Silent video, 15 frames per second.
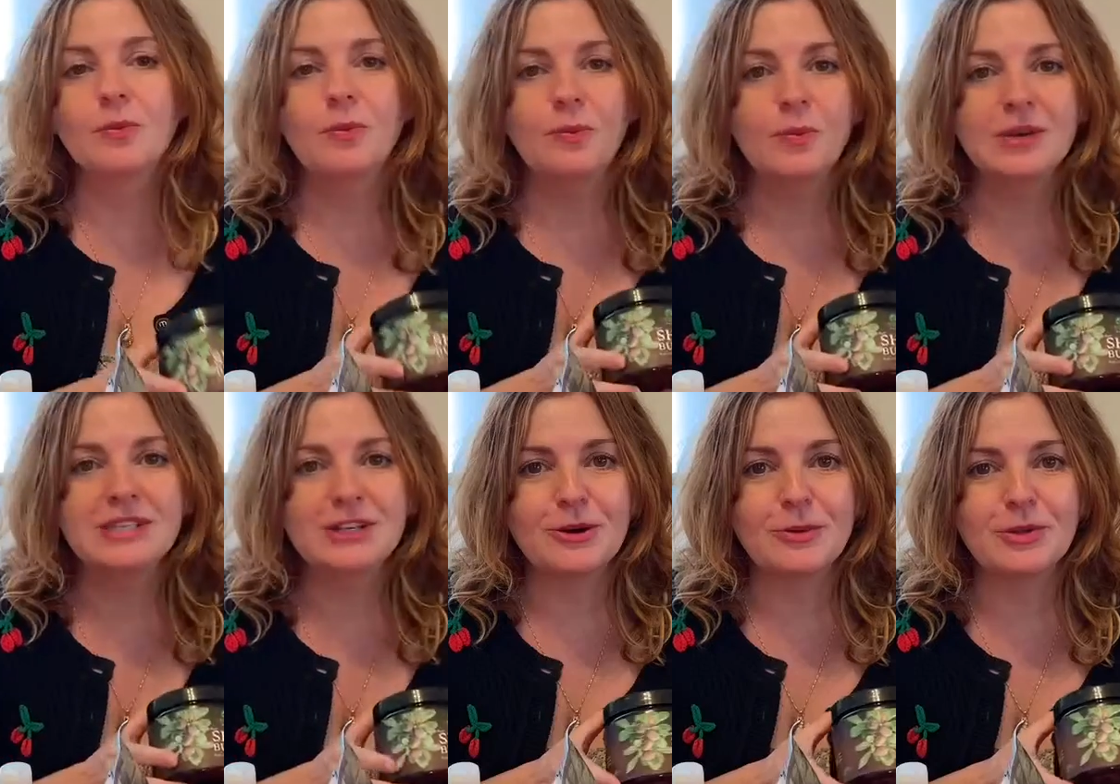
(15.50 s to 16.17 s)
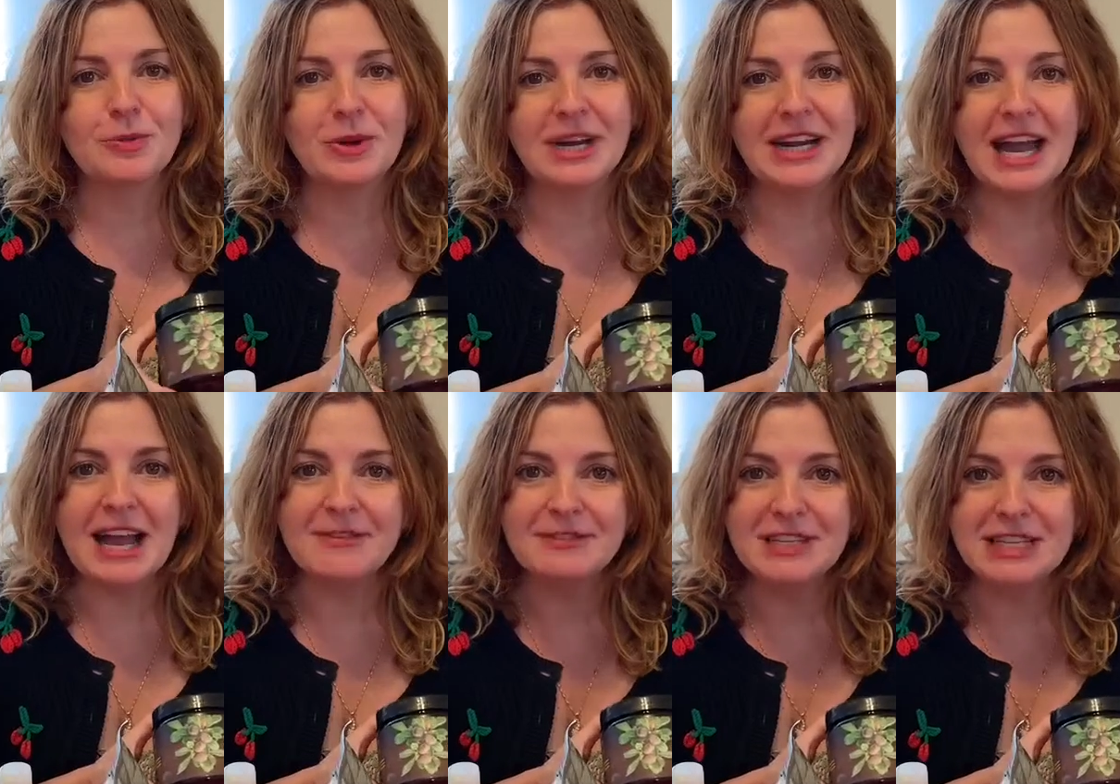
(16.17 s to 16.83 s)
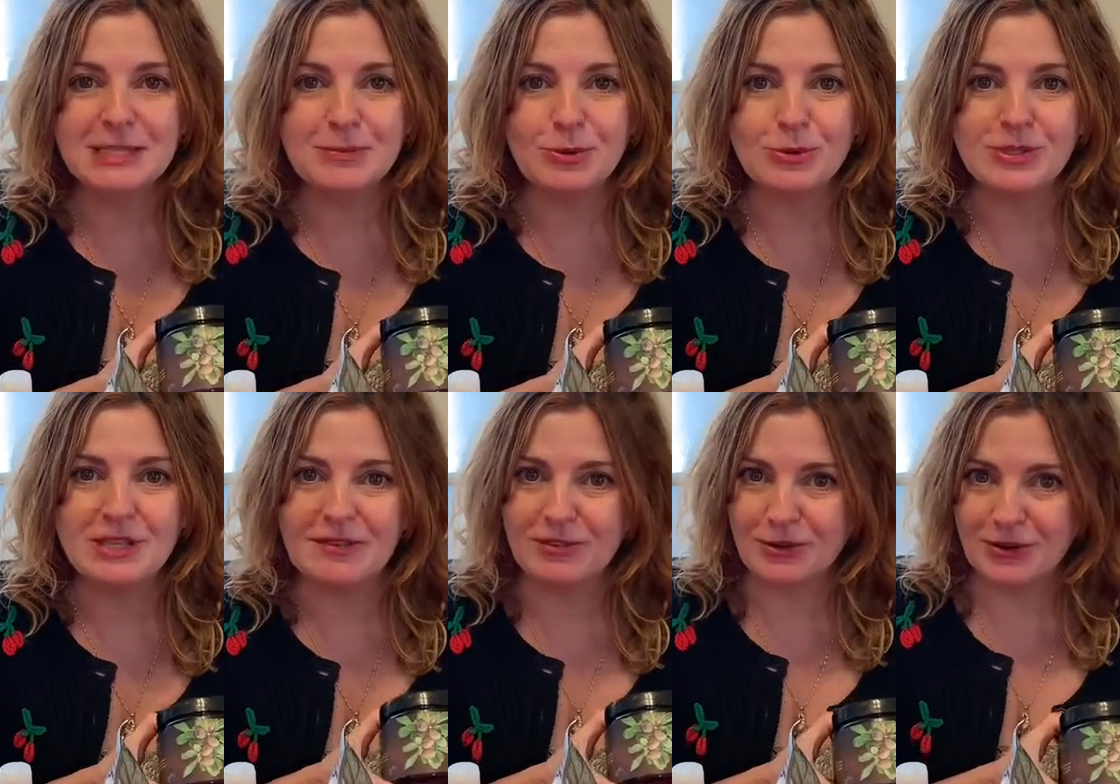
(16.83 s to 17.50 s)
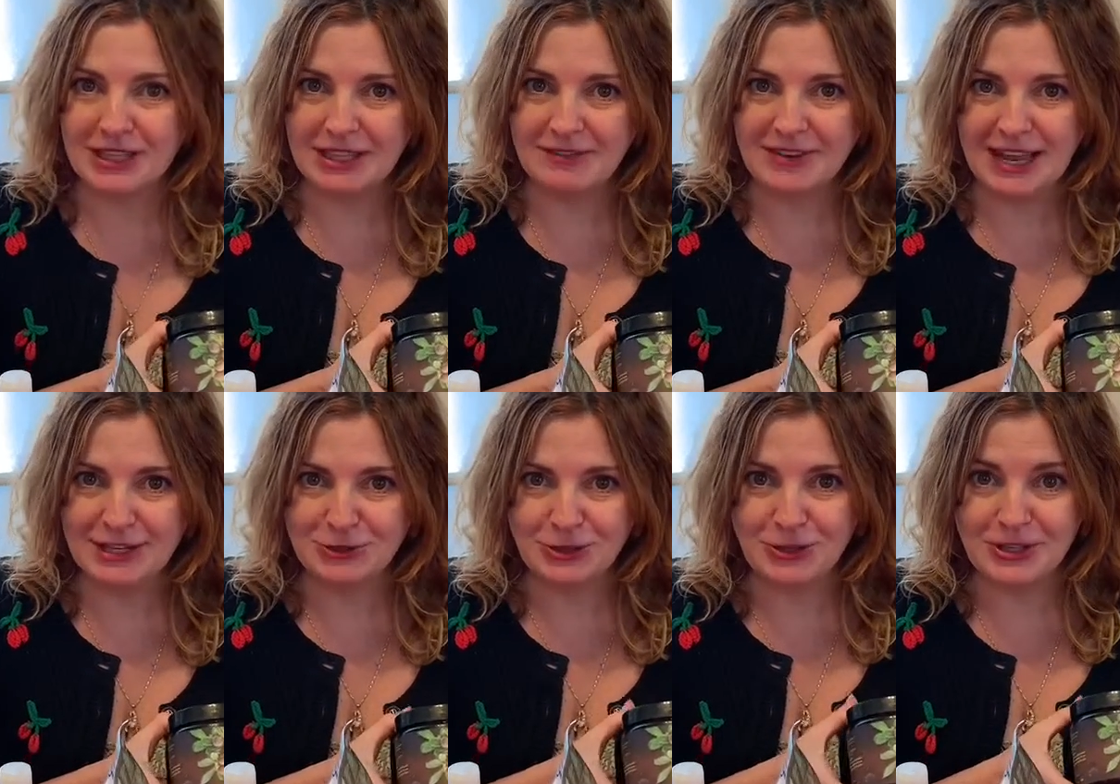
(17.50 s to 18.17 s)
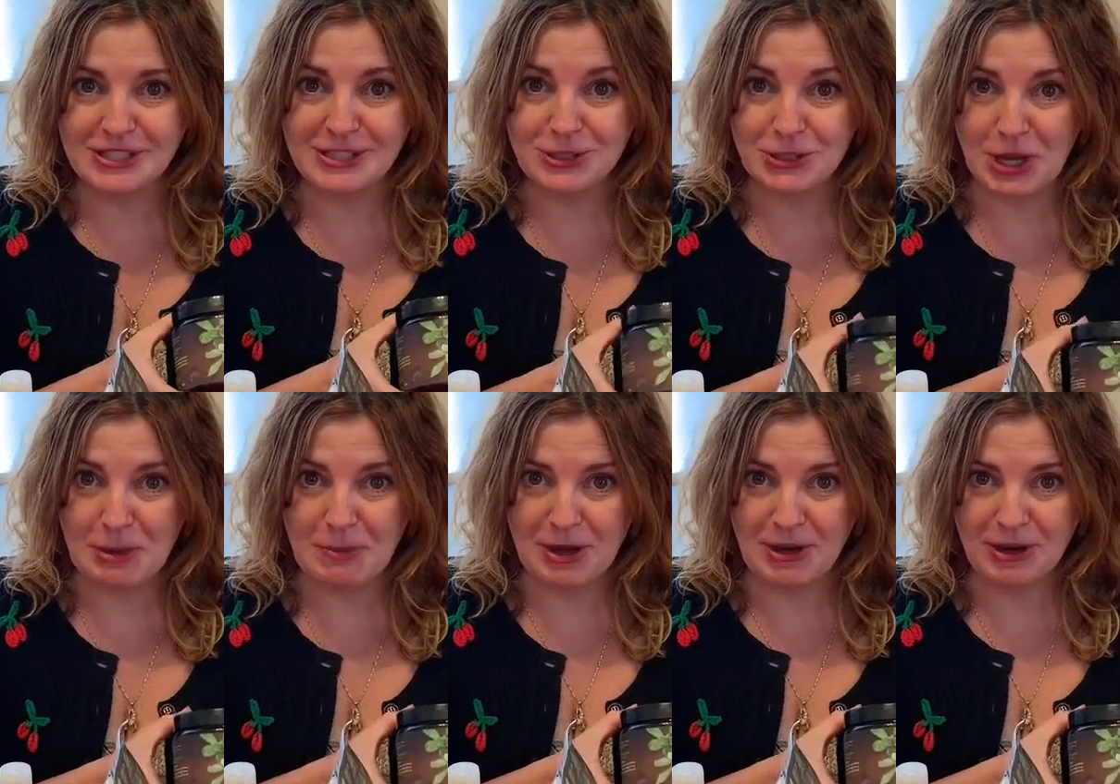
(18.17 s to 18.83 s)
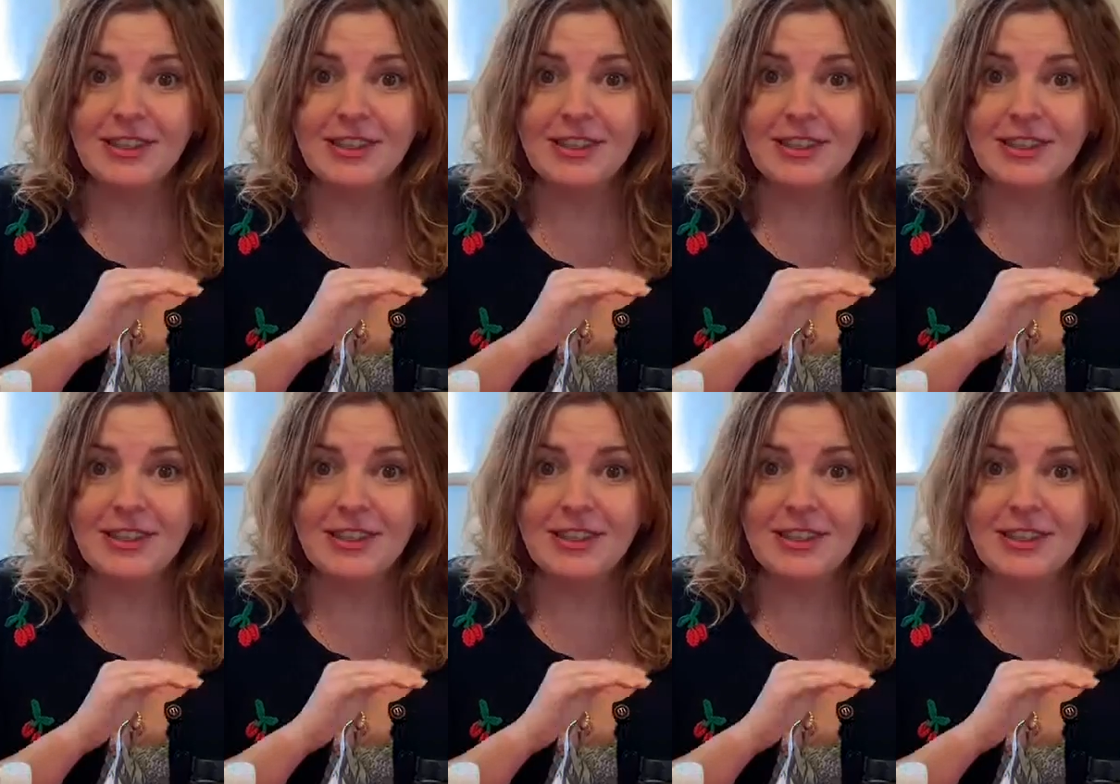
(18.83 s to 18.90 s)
We start with 1.5 teaspoons of the Greenleaf Naturals shea butter.